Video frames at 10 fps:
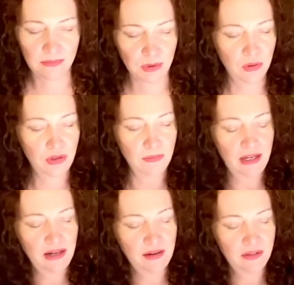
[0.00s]
Ooh, you
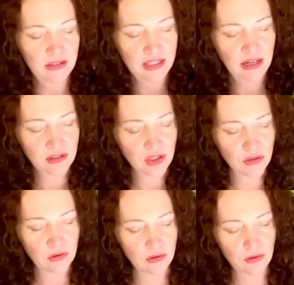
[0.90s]
might have a
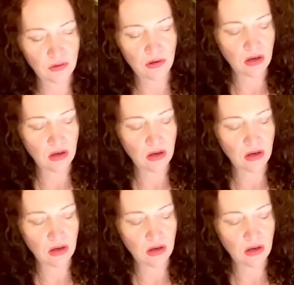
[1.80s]
tattoo